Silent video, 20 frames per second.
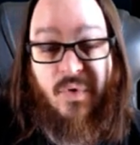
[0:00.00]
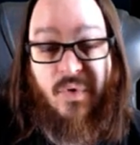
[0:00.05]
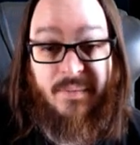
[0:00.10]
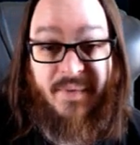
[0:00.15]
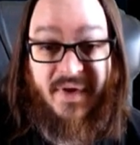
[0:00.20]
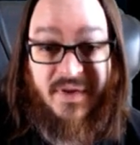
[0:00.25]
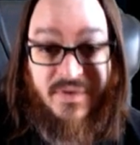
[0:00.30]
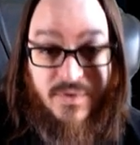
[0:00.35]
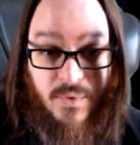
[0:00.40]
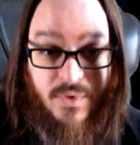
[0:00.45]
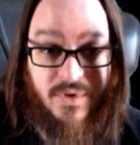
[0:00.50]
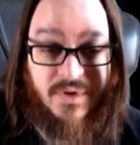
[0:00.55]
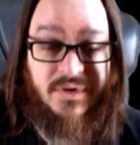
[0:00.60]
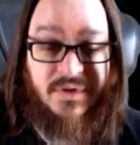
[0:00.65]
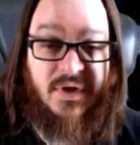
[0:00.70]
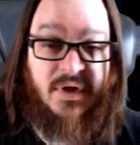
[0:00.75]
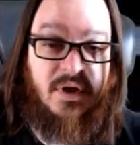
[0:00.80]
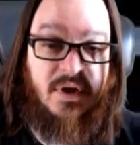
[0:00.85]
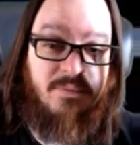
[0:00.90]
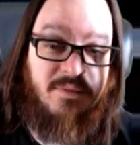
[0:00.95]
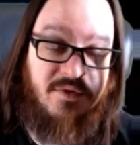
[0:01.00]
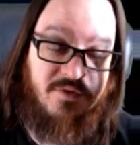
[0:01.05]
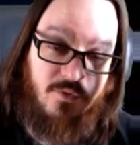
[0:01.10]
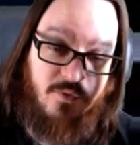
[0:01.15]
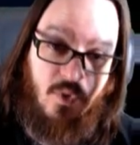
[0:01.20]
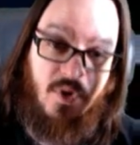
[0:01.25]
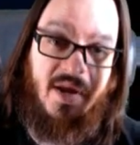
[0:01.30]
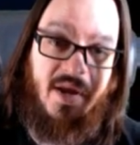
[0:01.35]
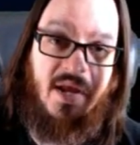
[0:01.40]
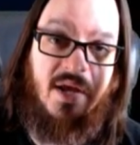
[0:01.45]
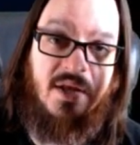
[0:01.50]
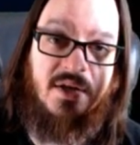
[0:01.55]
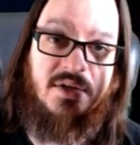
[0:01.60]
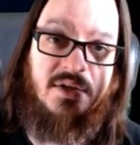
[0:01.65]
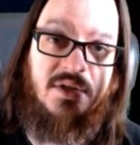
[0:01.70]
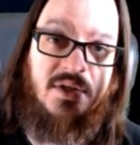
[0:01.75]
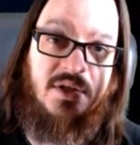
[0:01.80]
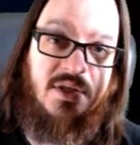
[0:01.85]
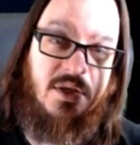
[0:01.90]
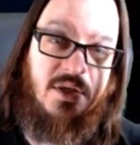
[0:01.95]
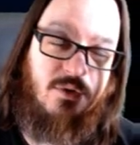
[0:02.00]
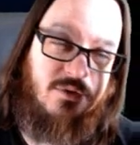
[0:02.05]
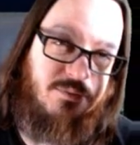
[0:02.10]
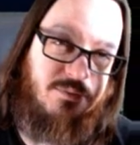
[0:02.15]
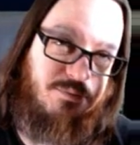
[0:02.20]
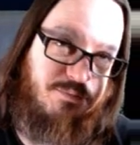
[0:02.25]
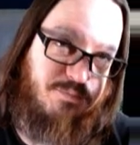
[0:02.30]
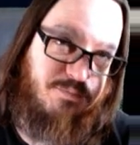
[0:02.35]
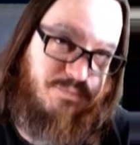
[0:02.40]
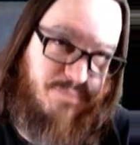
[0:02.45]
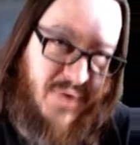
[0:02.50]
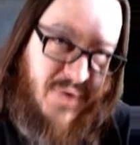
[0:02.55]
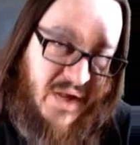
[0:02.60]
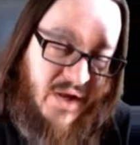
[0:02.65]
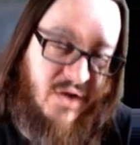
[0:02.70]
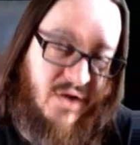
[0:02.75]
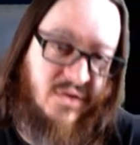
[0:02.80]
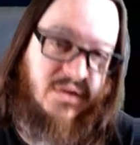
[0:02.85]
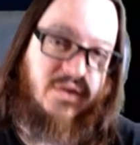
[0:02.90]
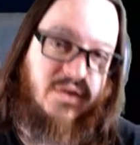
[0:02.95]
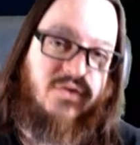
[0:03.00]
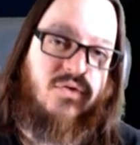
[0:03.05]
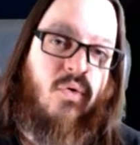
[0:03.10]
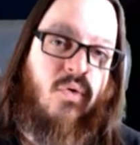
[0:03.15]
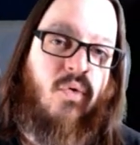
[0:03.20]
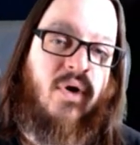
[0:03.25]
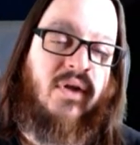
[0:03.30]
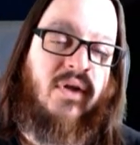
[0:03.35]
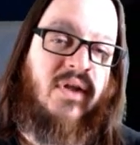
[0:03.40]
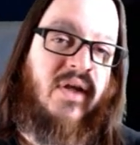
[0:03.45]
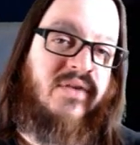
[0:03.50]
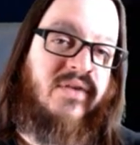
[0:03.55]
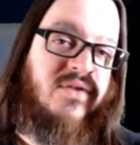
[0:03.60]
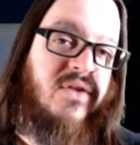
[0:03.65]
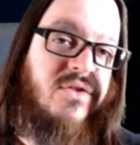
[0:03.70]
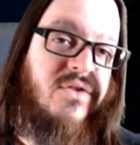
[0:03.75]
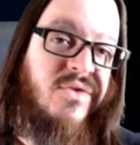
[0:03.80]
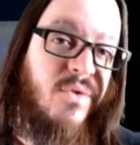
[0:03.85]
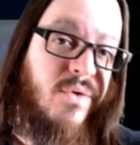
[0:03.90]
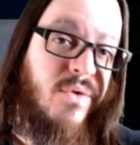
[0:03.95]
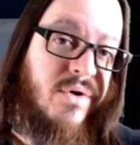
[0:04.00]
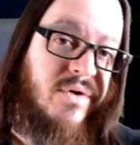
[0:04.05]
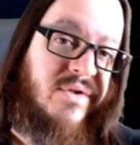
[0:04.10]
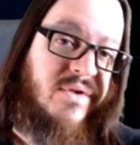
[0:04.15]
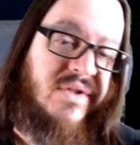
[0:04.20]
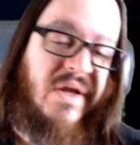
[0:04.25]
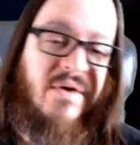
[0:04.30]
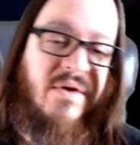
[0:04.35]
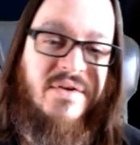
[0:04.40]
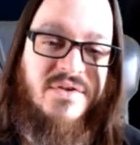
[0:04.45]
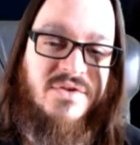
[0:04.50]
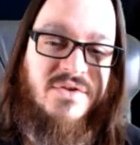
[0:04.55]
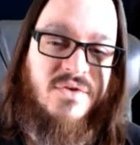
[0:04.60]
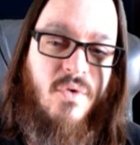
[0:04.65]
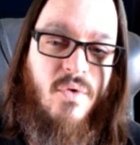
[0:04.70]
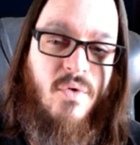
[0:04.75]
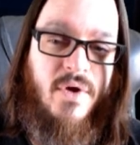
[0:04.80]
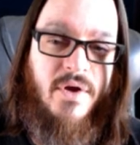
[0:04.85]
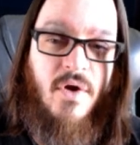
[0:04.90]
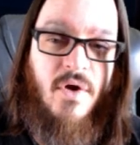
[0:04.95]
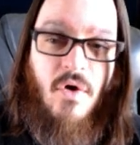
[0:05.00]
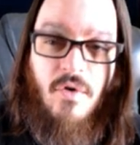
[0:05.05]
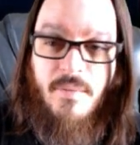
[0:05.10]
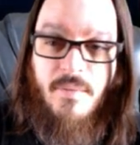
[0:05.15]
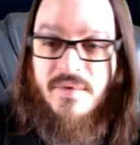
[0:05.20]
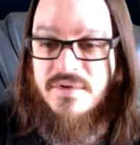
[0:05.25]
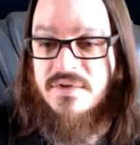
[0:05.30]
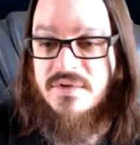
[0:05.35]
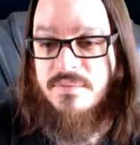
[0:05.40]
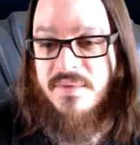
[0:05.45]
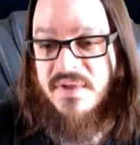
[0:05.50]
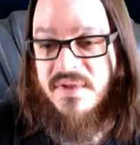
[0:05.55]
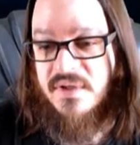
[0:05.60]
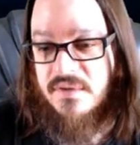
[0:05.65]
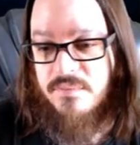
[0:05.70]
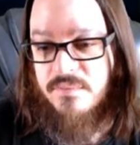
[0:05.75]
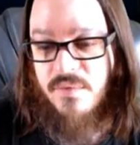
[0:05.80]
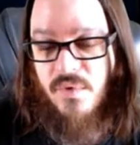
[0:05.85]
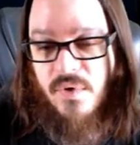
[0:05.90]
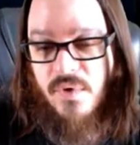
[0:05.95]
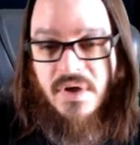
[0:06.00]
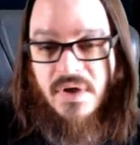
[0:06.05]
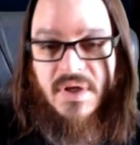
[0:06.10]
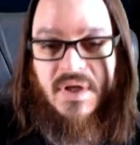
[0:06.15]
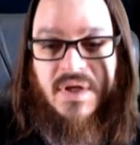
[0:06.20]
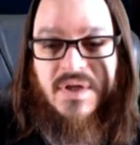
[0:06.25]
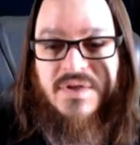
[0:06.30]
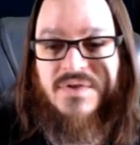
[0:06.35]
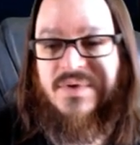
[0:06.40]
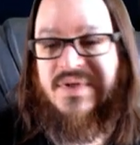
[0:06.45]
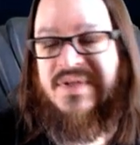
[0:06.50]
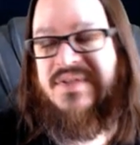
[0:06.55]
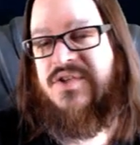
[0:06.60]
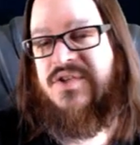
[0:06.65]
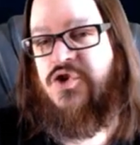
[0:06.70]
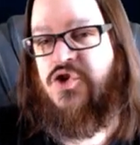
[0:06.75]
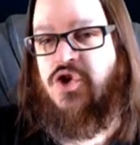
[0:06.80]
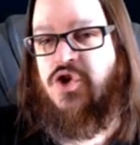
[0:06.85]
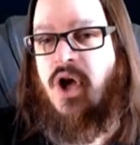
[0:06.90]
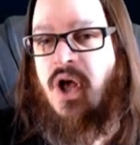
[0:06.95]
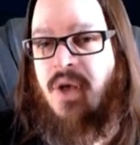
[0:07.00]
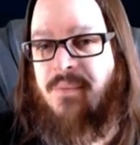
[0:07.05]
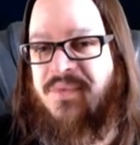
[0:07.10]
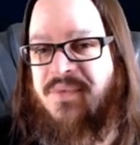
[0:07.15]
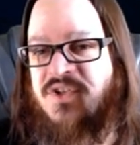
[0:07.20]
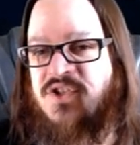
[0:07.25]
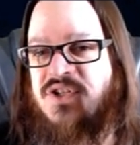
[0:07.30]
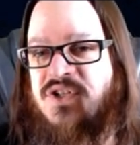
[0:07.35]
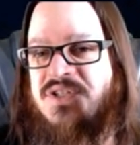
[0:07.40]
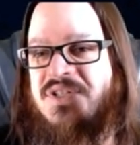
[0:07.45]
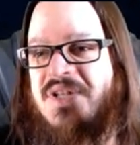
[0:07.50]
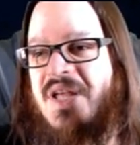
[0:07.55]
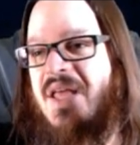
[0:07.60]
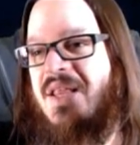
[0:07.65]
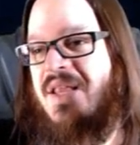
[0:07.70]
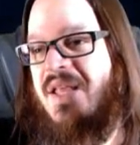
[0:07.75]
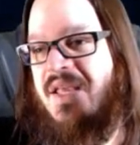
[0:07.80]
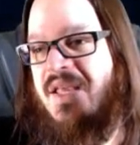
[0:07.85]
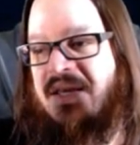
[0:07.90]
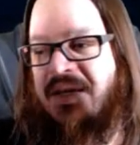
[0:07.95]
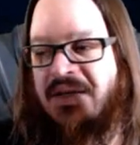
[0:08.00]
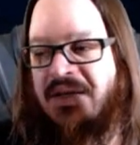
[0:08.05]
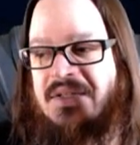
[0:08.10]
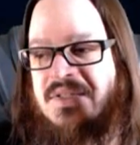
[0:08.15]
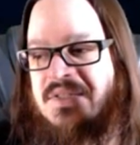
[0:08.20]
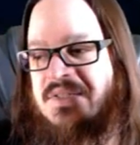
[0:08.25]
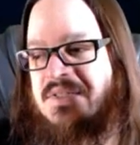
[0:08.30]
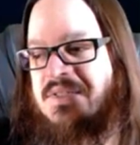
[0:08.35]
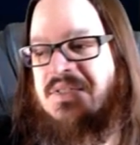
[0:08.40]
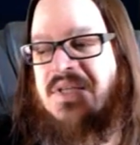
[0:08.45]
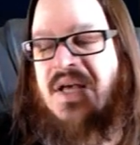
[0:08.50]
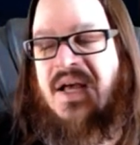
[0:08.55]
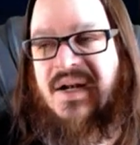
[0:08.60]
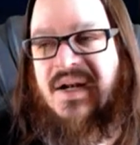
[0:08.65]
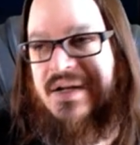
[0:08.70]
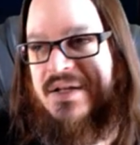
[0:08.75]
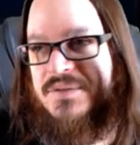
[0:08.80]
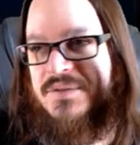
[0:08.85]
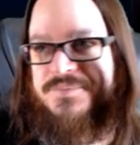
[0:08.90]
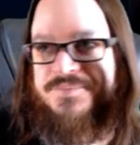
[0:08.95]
my Thor. Beforehand, he was barely scoring less than Thor. Now he's scoring almost 1 million more. So it is a jump. It's just not like, I don't know.